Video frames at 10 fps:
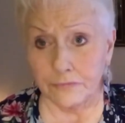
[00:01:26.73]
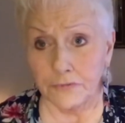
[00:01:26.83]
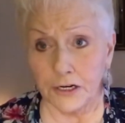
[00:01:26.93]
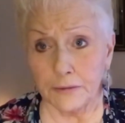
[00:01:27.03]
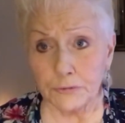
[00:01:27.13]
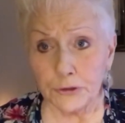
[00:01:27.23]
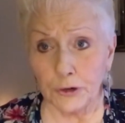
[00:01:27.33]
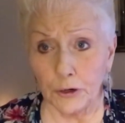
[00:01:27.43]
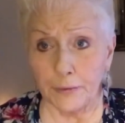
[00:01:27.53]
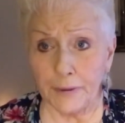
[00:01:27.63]
Dems
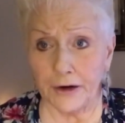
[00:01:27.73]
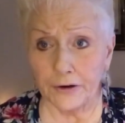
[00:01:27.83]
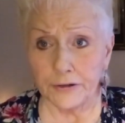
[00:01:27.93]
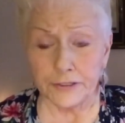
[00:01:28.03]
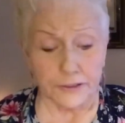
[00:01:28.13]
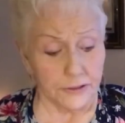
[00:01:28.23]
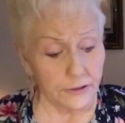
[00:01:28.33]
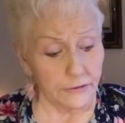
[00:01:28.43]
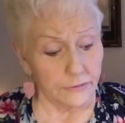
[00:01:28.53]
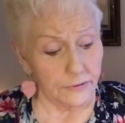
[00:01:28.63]
grow a pair and
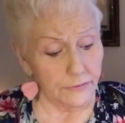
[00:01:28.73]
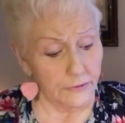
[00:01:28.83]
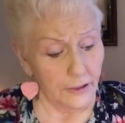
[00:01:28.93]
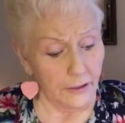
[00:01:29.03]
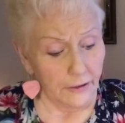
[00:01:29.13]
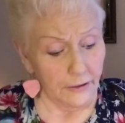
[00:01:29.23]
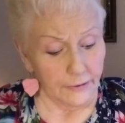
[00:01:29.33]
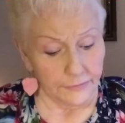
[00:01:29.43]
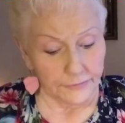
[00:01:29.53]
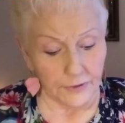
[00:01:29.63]
just
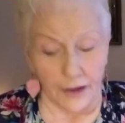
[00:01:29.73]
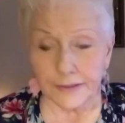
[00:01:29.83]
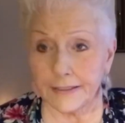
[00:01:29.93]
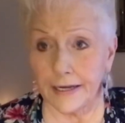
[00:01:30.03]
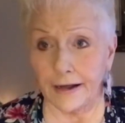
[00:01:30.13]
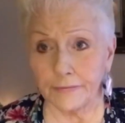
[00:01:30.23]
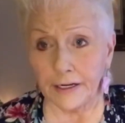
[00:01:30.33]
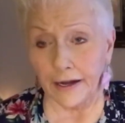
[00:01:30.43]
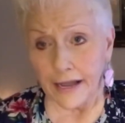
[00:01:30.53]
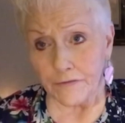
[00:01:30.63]
not say, I'm
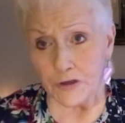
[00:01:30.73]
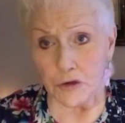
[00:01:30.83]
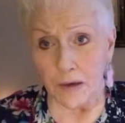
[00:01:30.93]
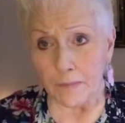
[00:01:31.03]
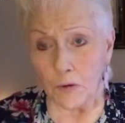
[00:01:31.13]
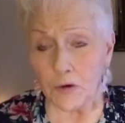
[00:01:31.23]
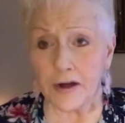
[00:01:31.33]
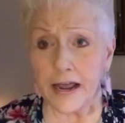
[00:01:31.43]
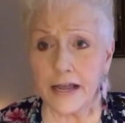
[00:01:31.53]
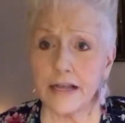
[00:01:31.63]
going to give you one more
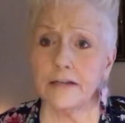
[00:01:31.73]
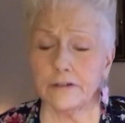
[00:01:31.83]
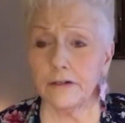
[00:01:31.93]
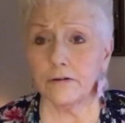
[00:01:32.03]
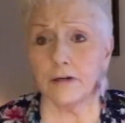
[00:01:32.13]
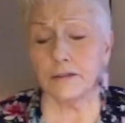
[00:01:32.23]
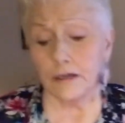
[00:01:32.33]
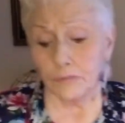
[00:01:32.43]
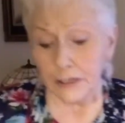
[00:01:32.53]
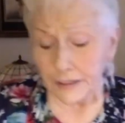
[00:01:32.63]
day. No, I
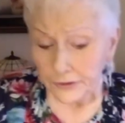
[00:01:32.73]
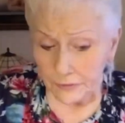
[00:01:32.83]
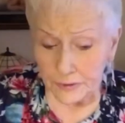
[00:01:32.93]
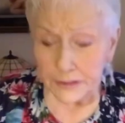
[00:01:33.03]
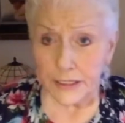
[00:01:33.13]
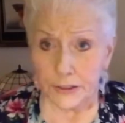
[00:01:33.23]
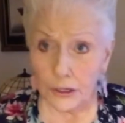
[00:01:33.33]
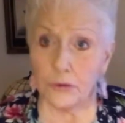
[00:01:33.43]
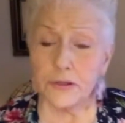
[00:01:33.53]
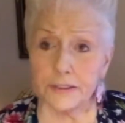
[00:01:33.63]
want to hear them just say,
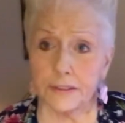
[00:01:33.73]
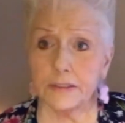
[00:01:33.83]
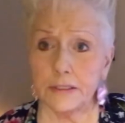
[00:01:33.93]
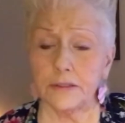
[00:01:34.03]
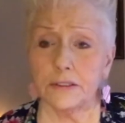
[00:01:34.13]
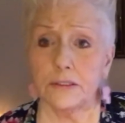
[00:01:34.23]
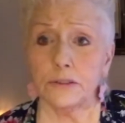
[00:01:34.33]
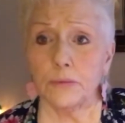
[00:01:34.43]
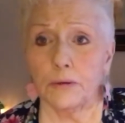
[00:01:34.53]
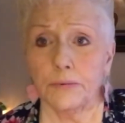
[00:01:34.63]
no, this is it. This
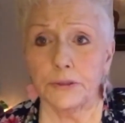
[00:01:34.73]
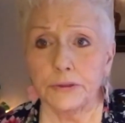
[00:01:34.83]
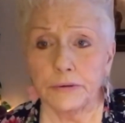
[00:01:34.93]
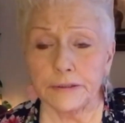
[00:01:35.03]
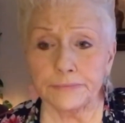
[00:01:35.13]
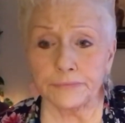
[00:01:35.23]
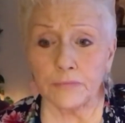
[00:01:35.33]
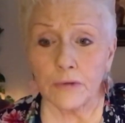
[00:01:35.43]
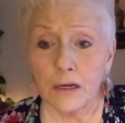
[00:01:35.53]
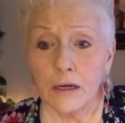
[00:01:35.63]
is what we're doing.
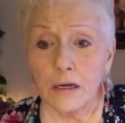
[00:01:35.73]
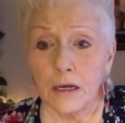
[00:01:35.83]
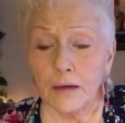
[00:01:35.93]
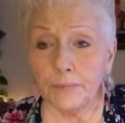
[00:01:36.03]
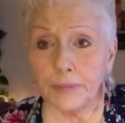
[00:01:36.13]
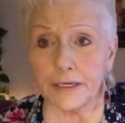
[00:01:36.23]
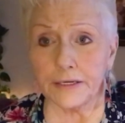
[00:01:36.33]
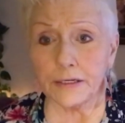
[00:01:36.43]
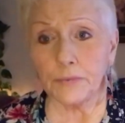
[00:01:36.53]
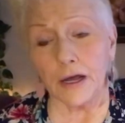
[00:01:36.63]
But
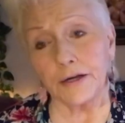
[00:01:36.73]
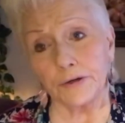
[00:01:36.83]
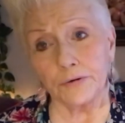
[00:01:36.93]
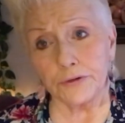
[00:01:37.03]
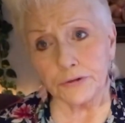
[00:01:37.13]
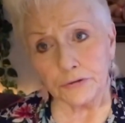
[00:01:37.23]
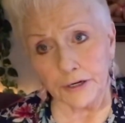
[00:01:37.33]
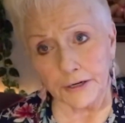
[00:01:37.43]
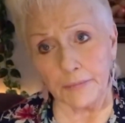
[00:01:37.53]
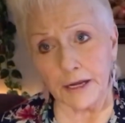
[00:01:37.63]
anyway, I know they're
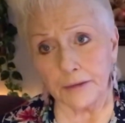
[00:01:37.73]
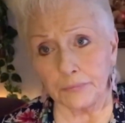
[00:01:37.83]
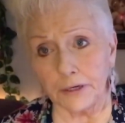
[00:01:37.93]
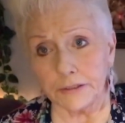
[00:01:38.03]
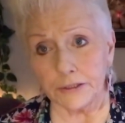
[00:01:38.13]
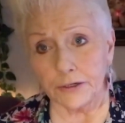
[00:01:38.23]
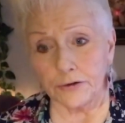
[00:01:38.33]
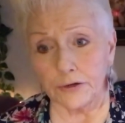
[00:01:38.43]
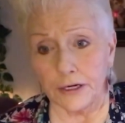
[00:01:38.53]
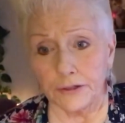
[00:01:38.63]
trying to make it pleasanter
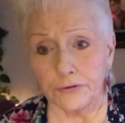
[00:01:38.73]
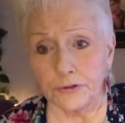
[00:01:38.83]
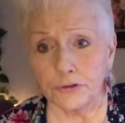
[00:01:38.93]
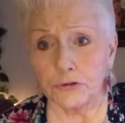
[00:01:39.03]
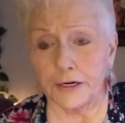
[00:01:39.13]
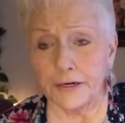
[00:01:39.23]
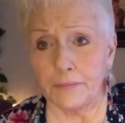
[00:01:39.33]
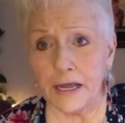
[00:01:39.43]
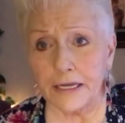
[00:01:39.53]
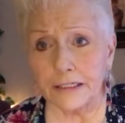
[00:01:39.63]
and I know they're trying to
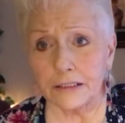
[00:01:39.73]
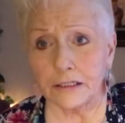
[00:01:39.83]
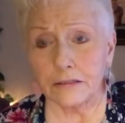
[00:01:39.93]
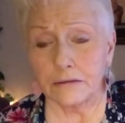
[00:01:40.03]
make it